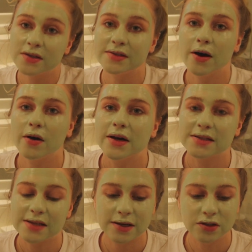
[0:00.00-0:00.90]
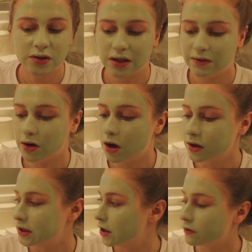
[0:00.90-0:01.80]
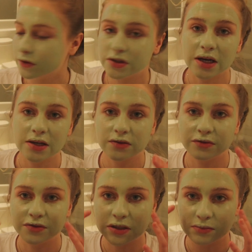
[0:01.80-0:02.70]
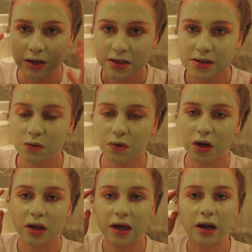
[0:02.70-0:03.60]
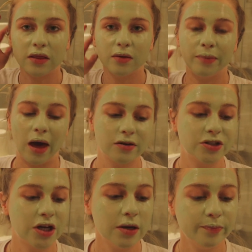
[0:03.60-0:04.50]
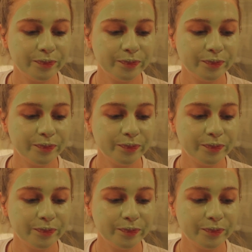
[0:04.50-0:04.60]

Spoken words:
So it said to leave it on here for 10 to 15 minutes, so we're gonna get in the bathtub.